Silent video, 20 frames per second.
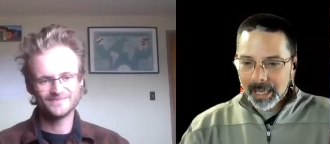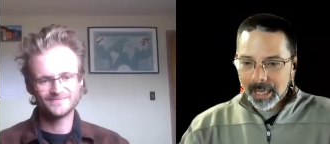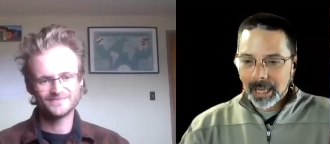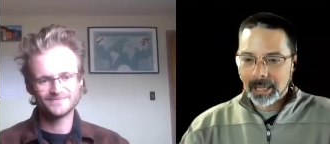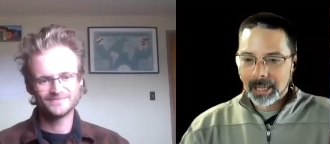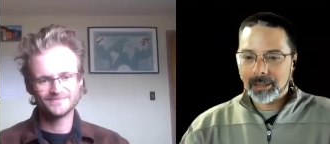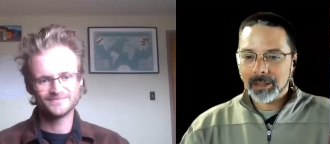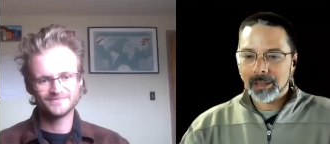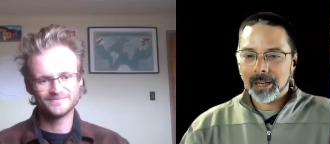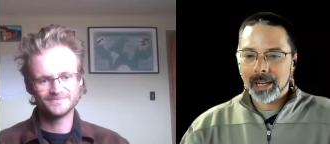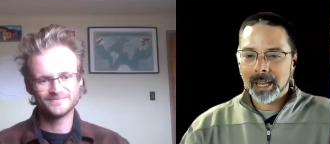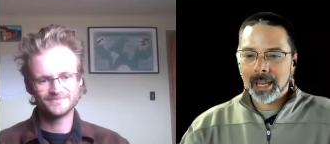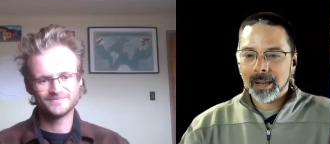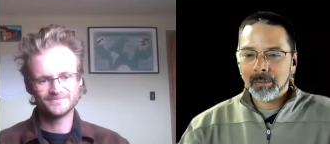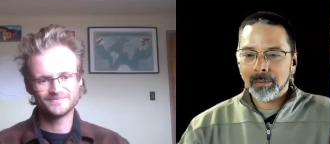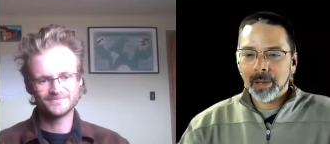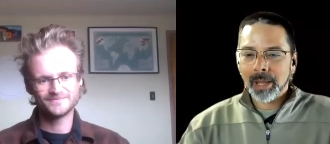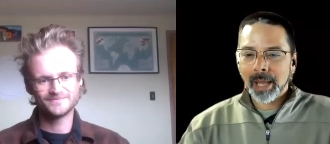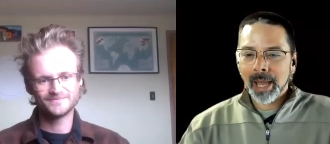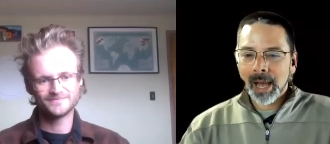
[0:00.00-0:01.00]
Speaker 1: And today
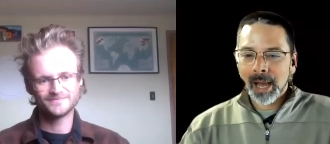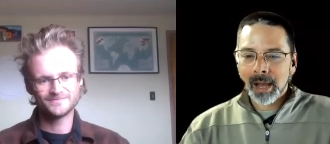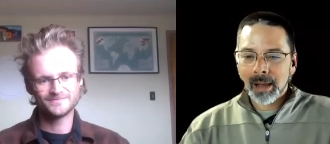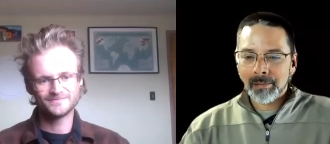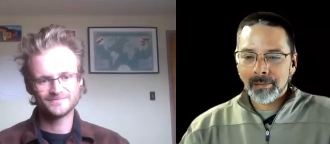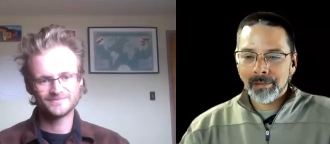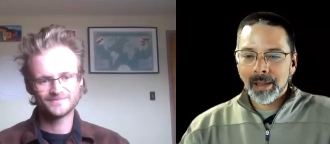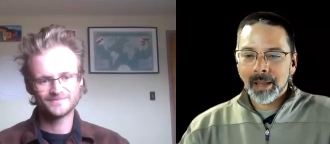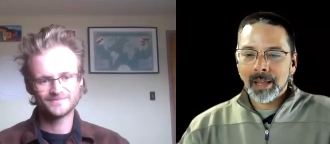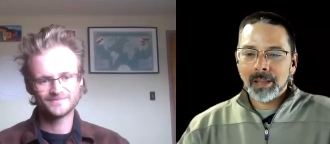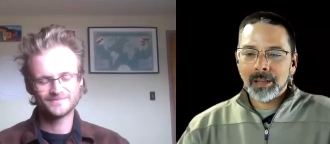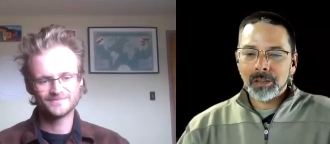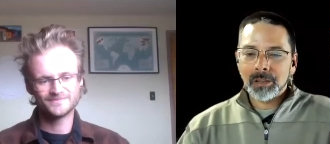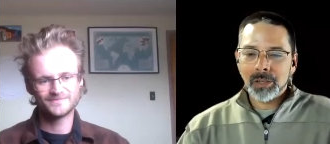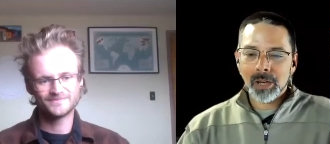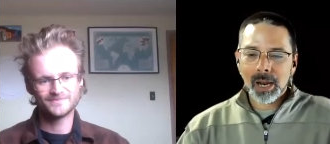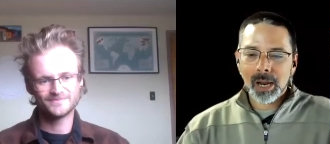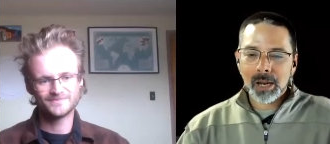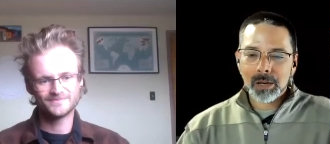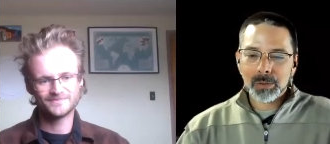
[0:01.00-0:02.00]
we have
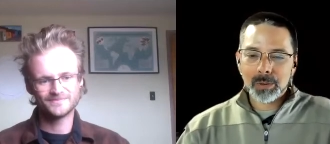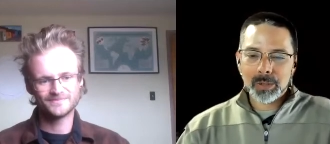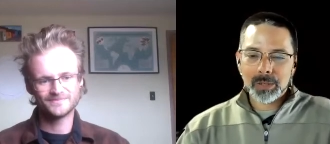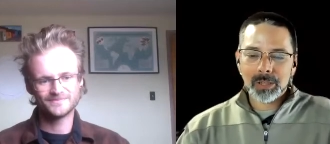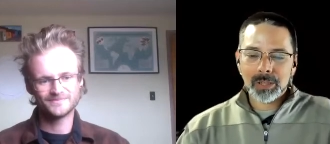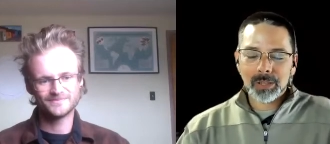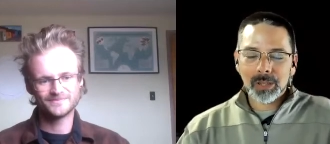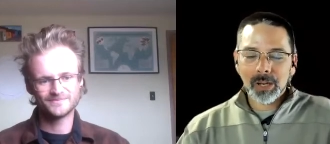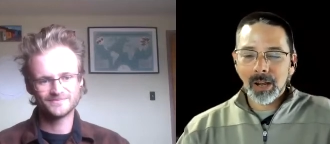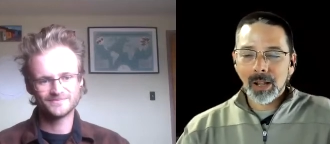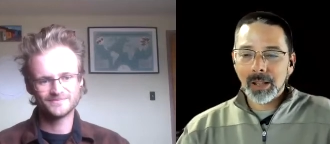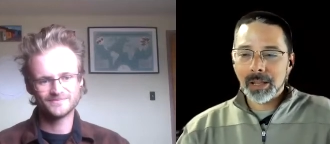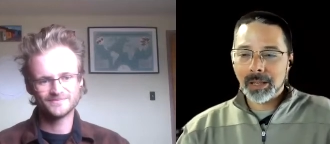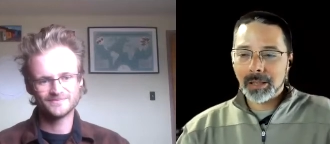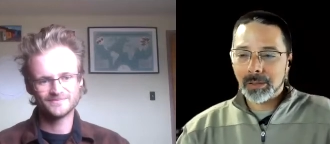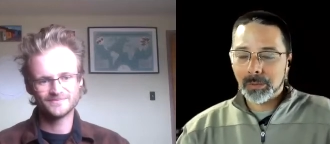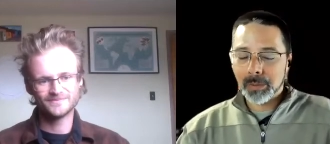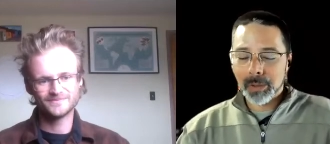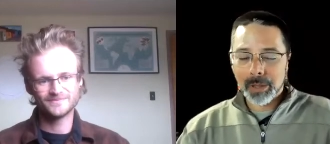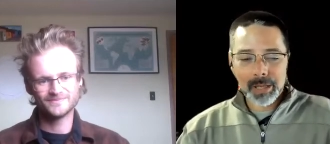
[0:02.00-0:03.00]
Joshua
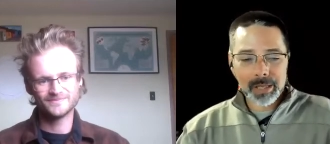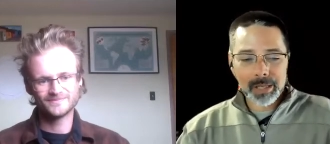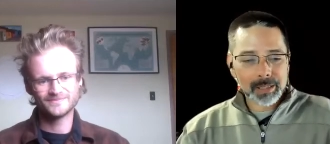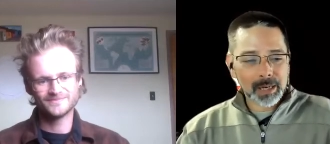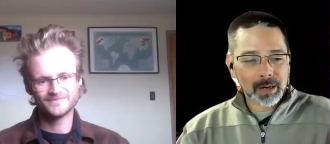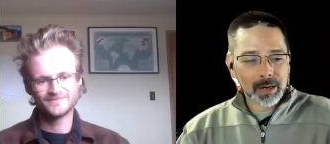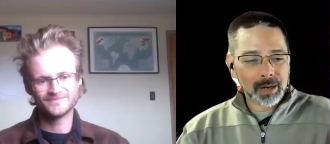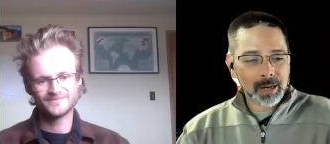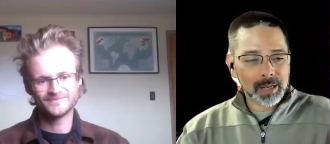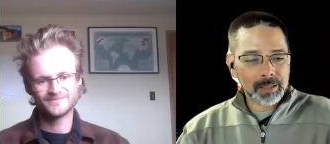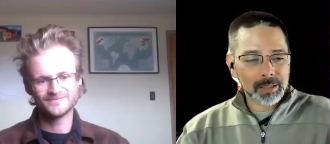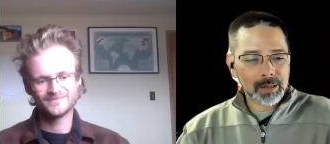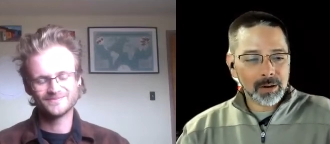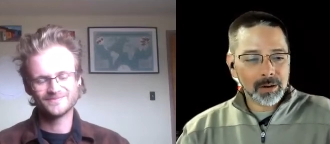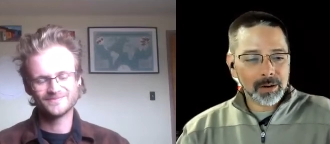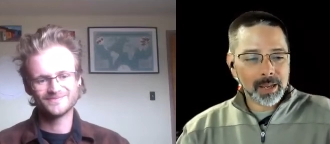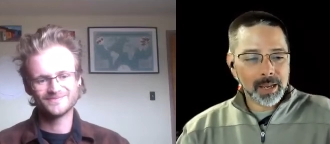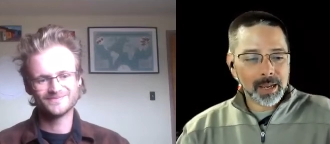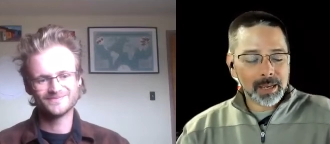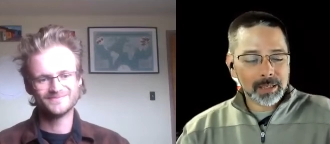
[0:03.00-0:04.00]
Stallings with us our, as
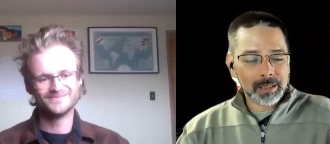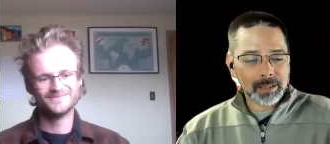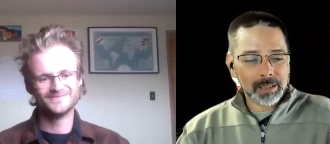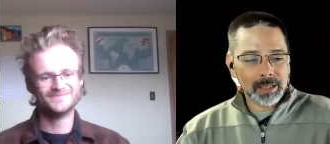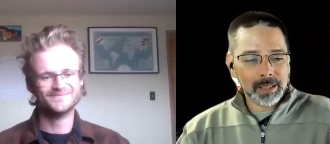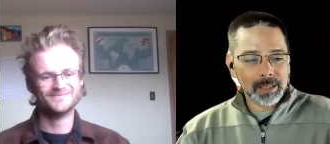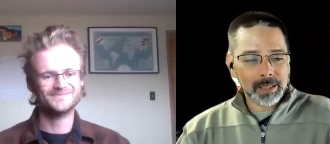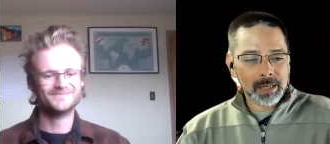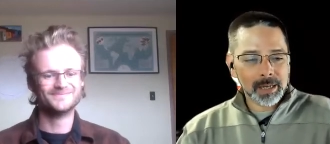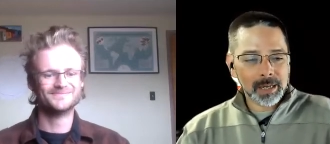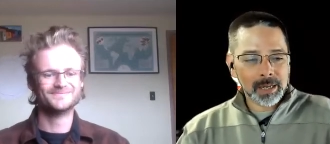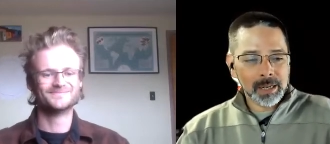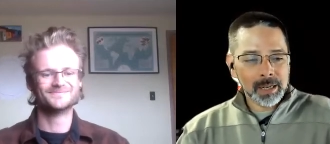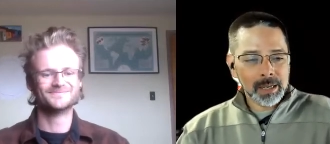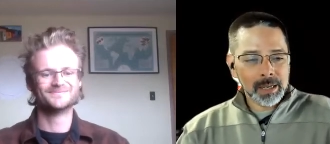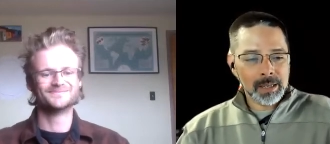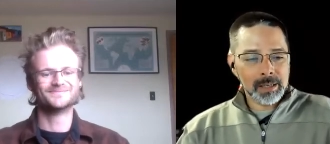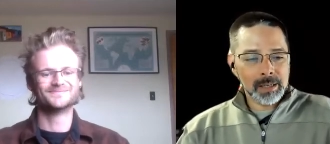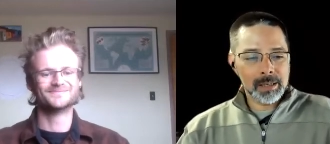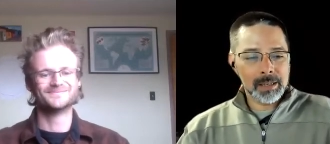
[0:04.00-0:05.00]
our guest. He, uh,
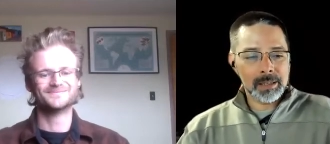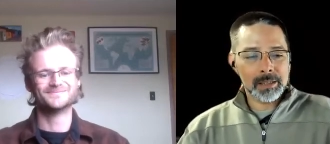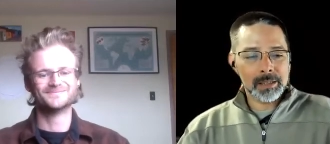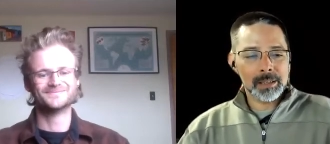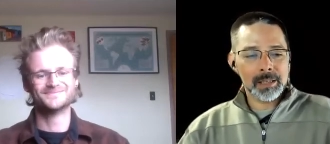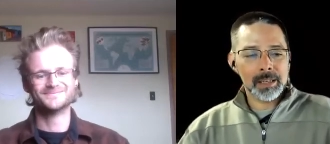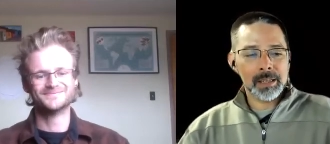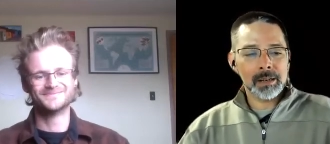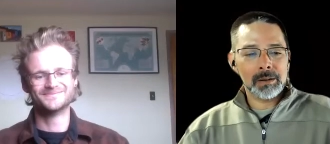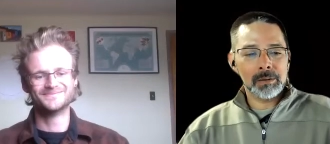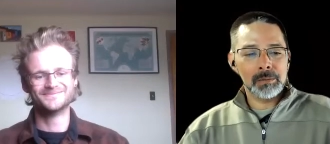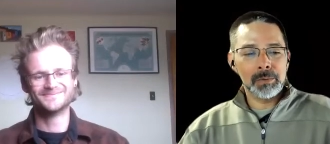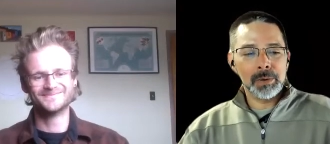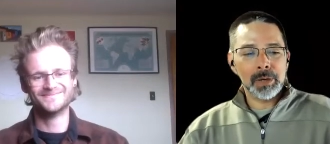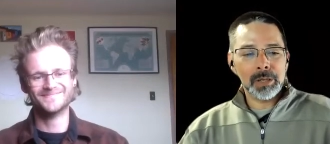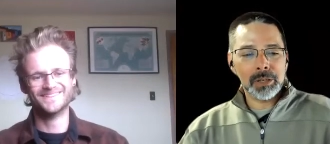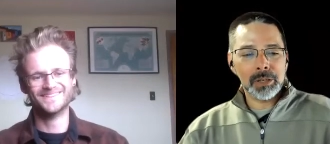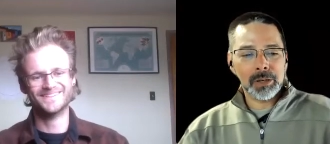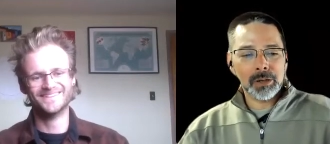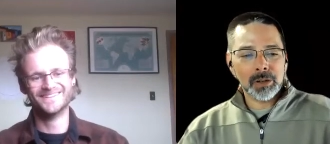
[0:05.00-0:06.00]
he is the
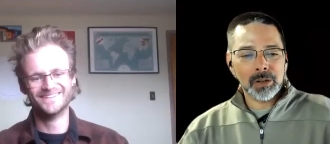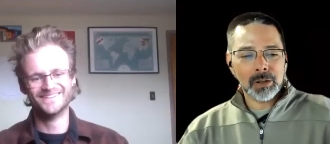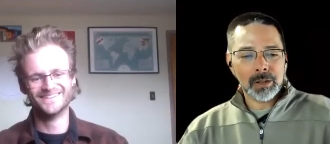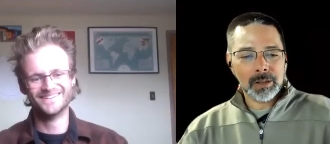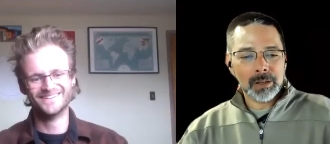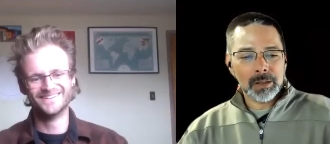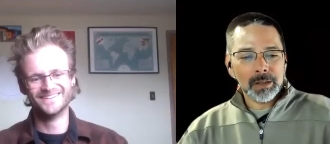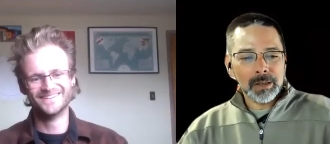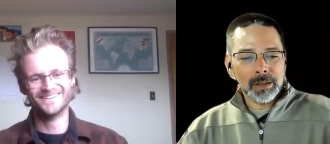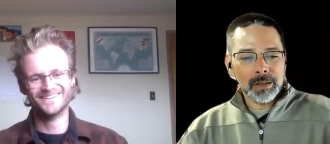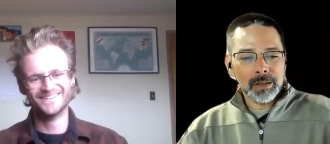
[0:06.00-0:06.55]
regional,